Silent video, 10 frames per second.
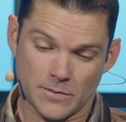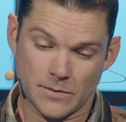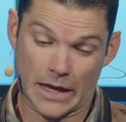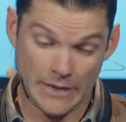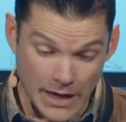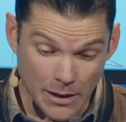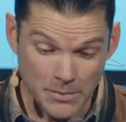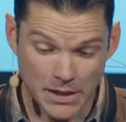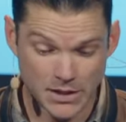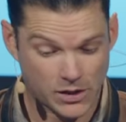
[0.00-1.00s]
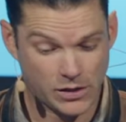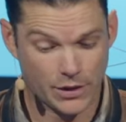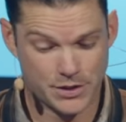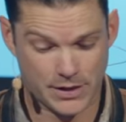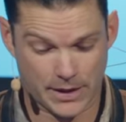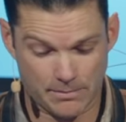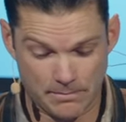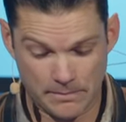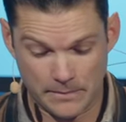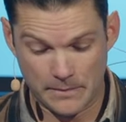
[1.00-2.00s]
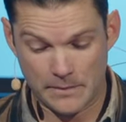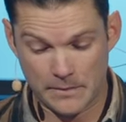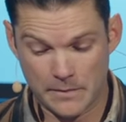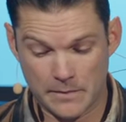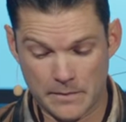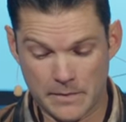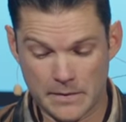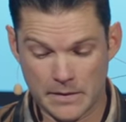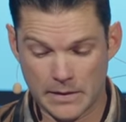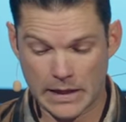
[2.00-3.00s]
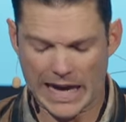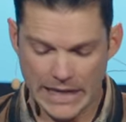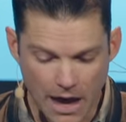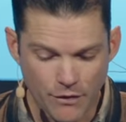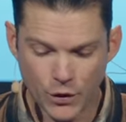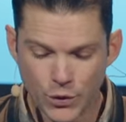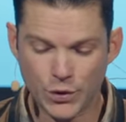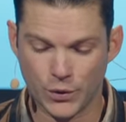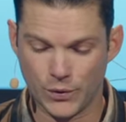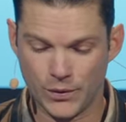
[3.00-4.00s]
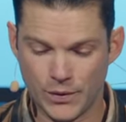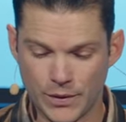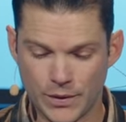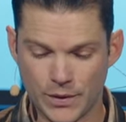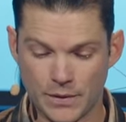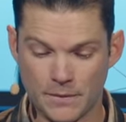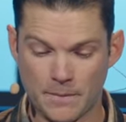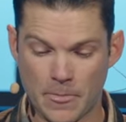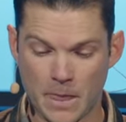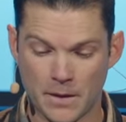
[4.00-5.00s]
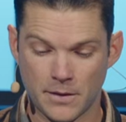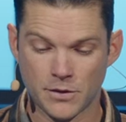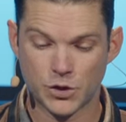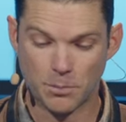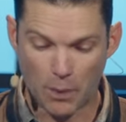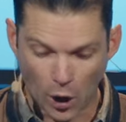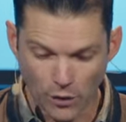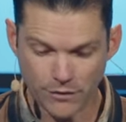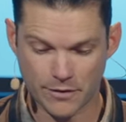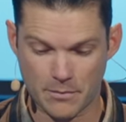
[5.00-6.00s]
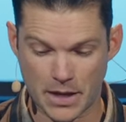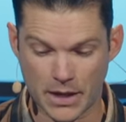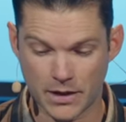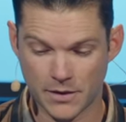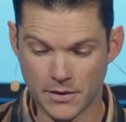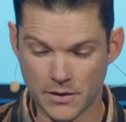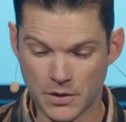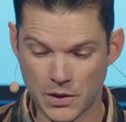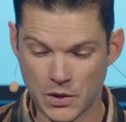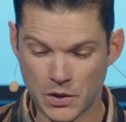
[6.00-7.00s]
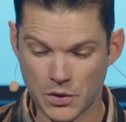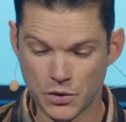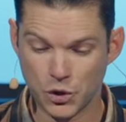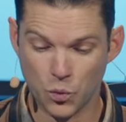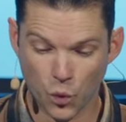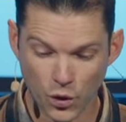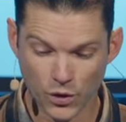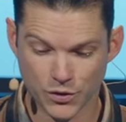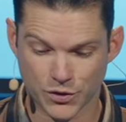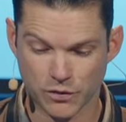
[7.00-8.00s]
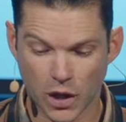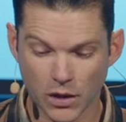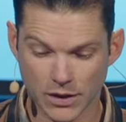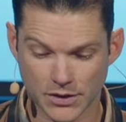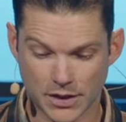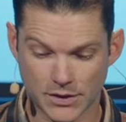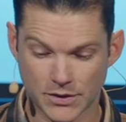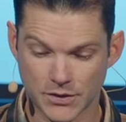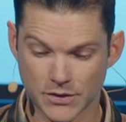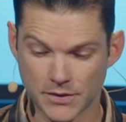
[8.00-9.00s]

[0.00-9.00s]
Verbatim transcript: And then I'm going to declare to them, I never knew you. Depart from me, you workers of lawlessness.